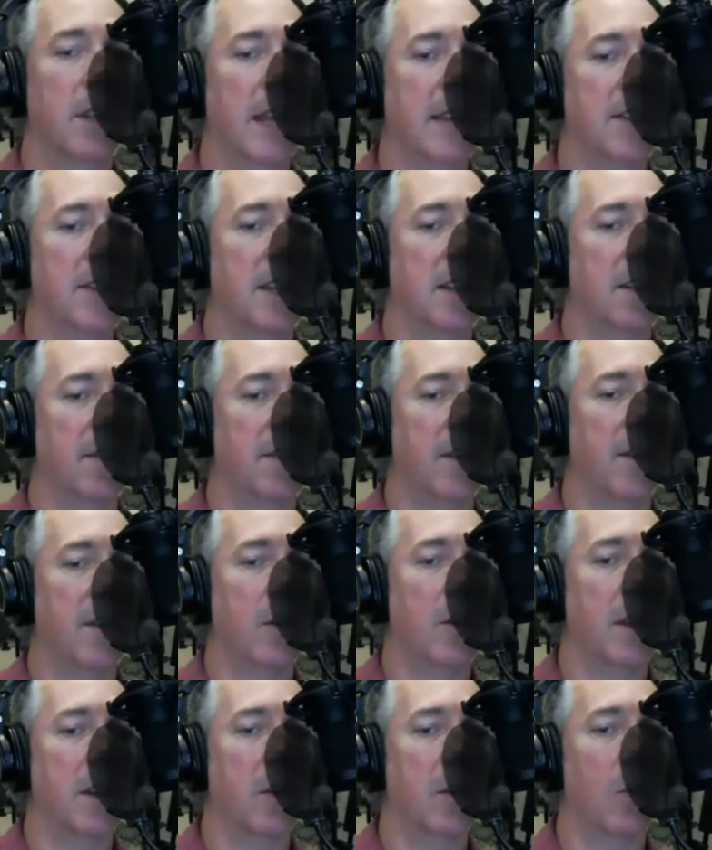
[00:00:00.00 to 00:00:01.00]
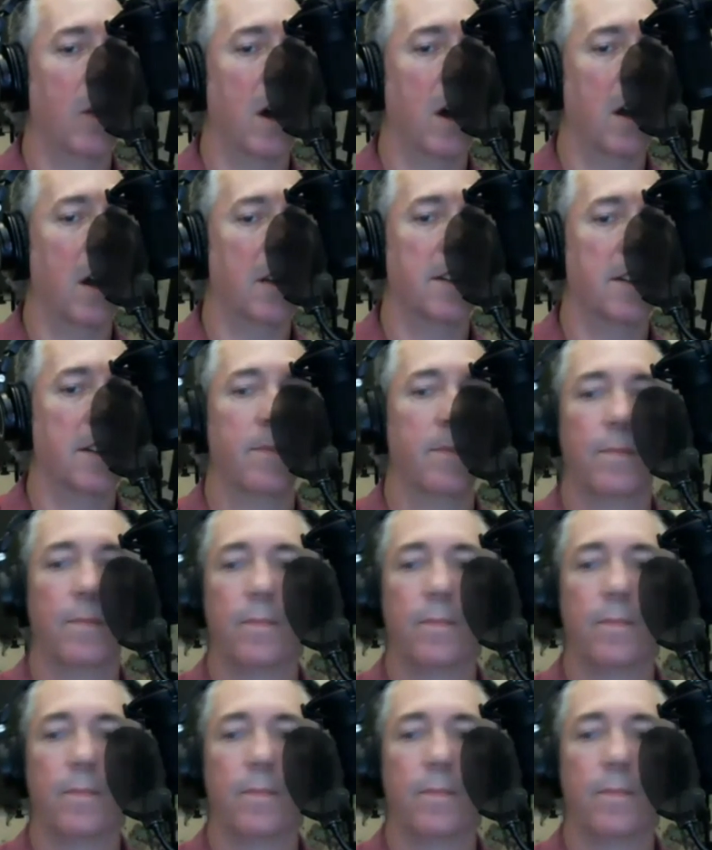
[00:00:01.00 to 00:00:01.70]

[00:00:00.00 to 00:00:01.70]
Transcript: placing the foam on your walls?